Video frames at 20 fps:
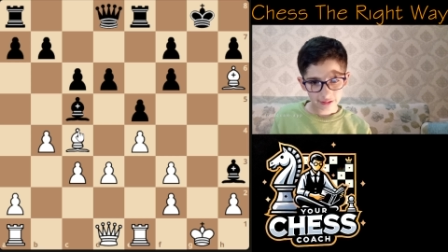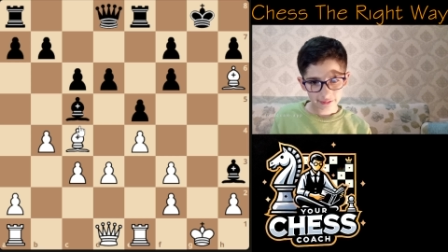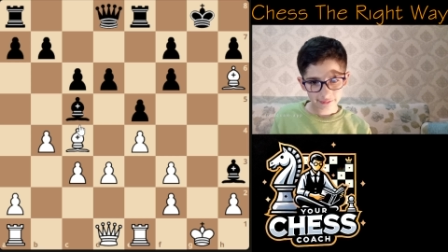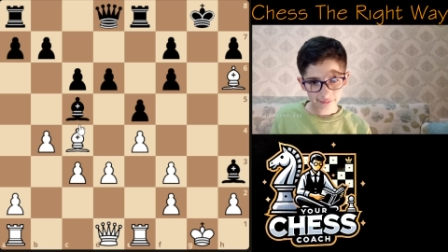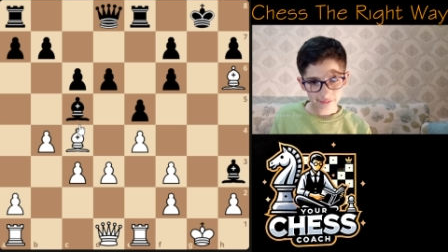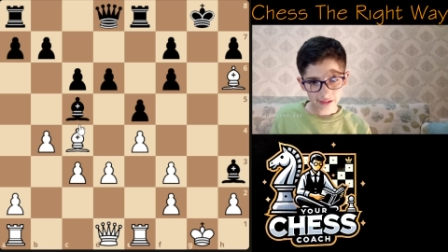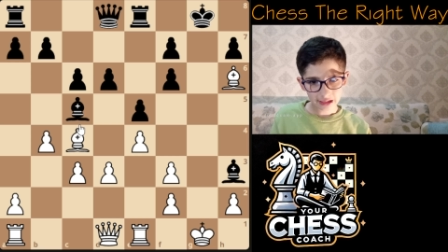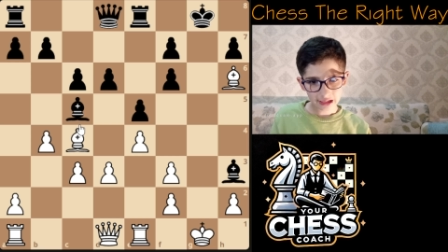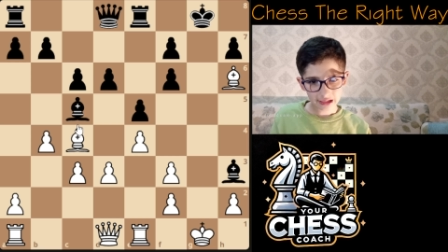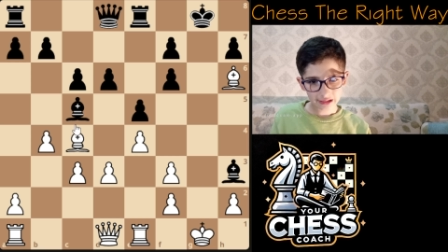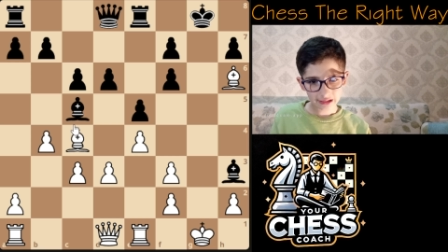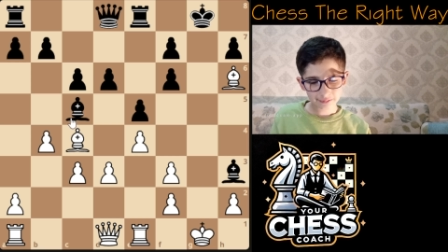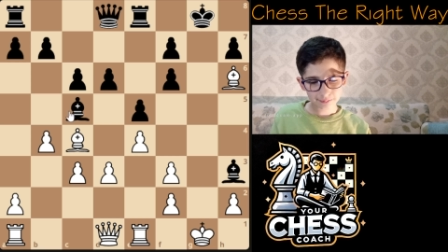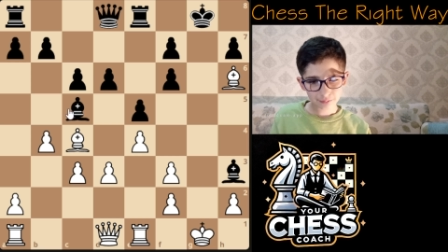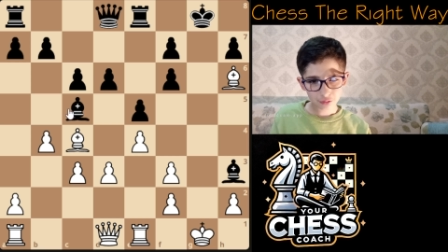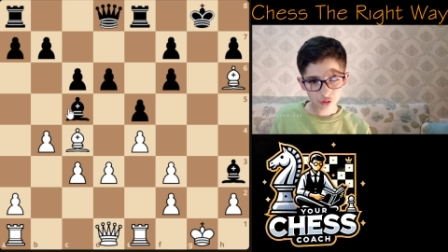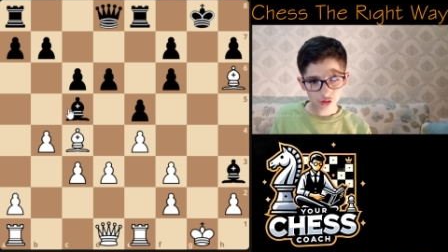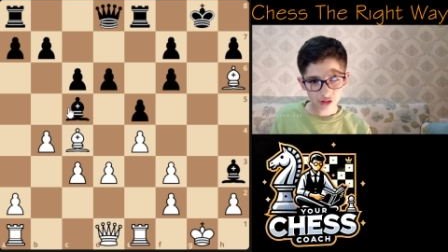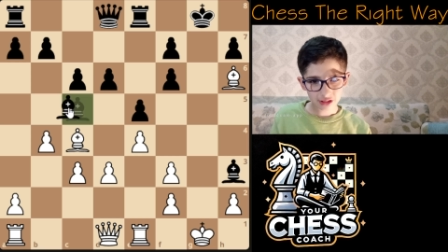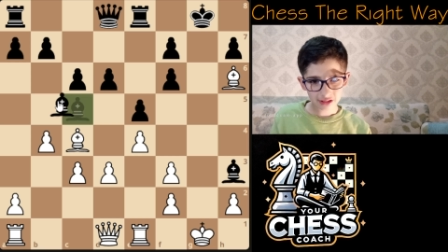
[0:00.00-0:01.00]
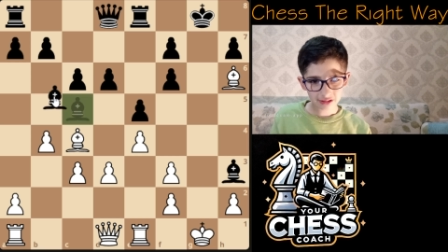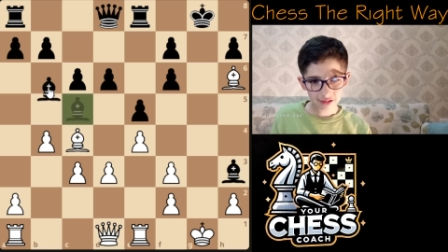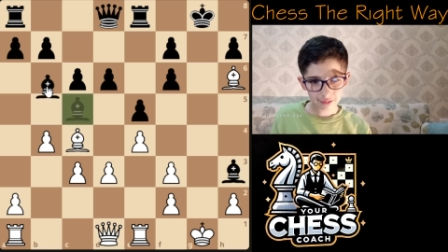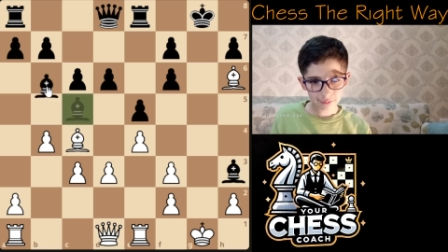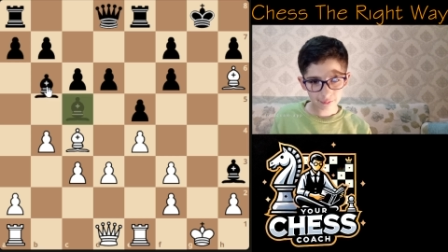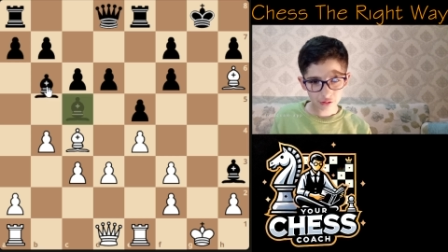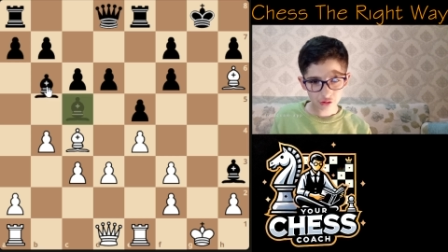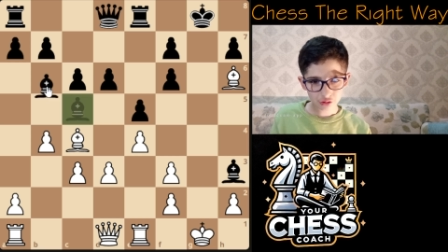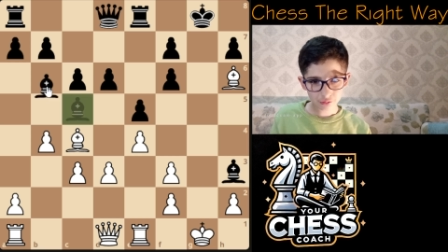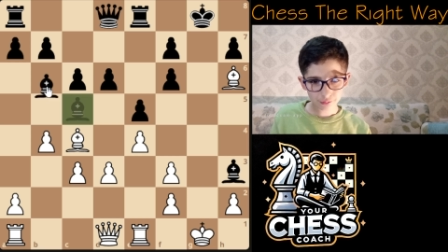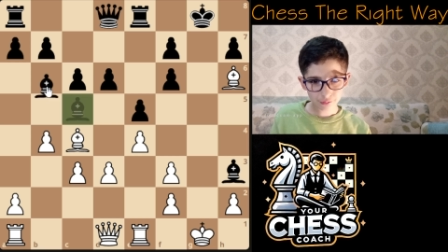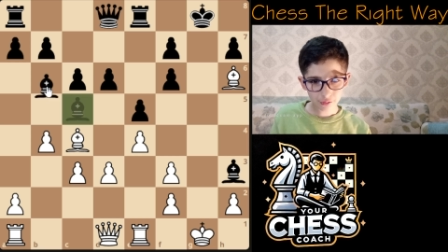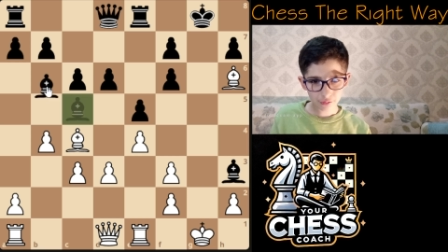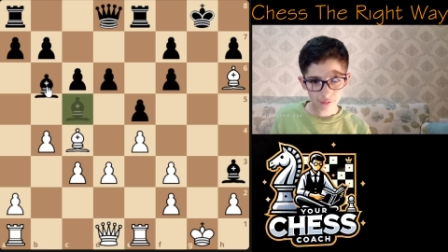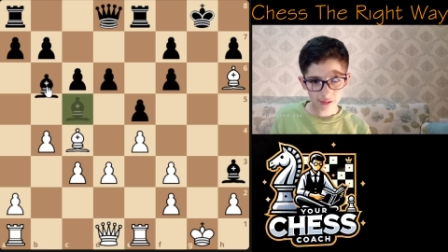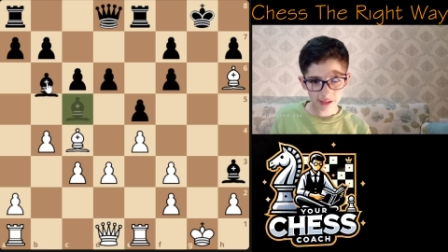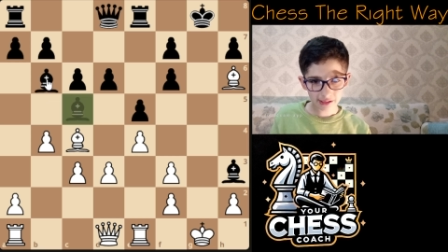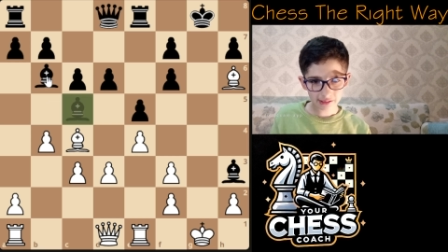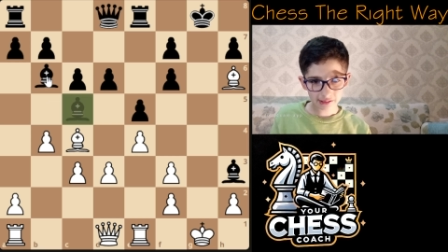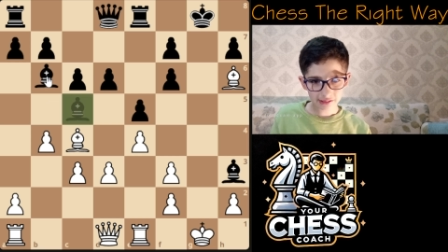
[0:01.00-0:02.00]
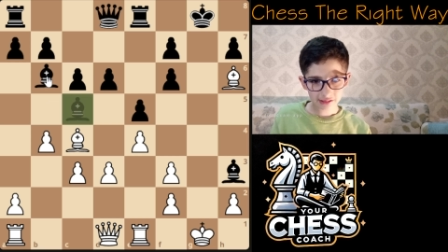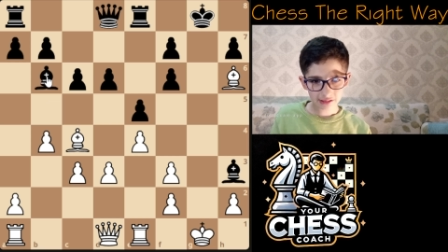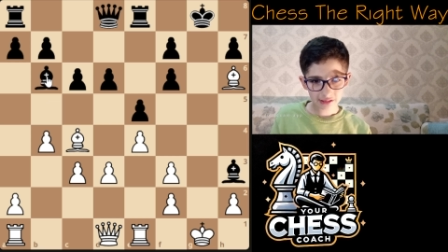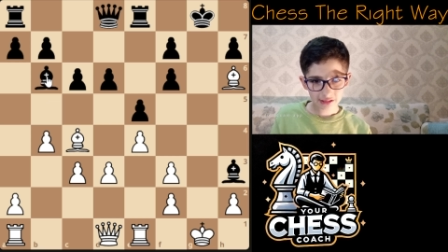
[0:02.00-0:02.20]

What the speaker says: and pushing the bishop away,